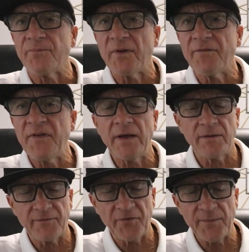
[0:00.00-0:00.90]

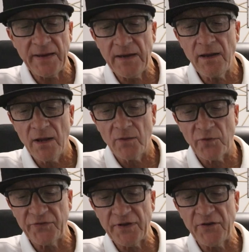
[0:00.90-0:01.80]
Fit for me
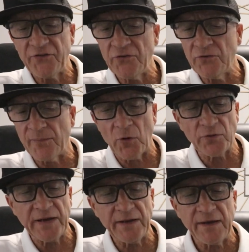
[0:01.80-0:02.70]
was an issue, the
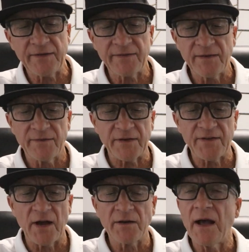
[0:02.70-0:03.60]
bulkiness, the
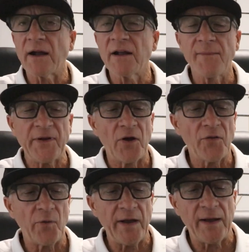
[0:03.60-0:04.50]
tongue not coming all
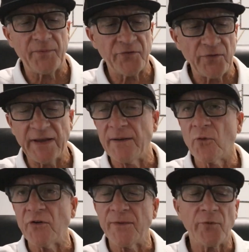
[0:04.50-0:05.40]
the way up, so getting
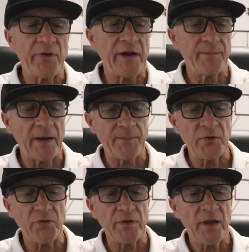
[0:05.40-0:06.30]
more debris in my
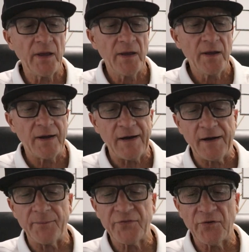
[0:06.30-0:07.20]
boot.
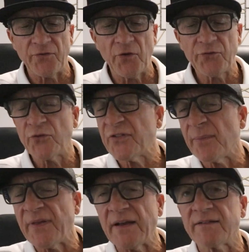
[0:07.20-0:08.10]
So those were some
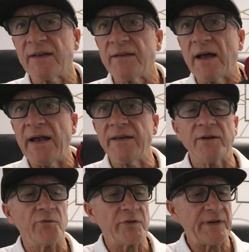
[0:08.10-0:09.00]
things that I
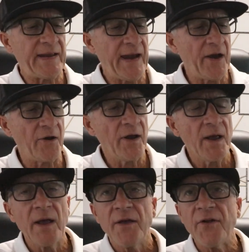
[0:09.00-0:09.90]
didn't really care.
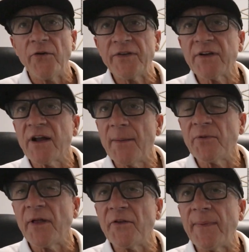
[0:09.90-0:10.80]
There is a
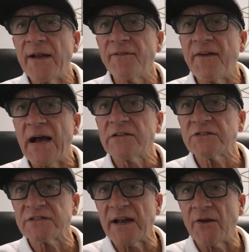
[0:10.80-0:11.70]
couple other
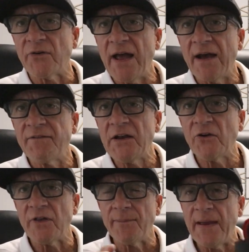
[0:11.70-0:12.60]
manufacturers that I don't have
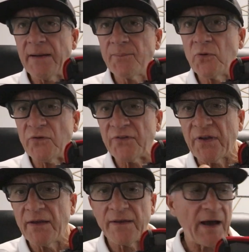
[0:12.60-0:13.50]
here that make boots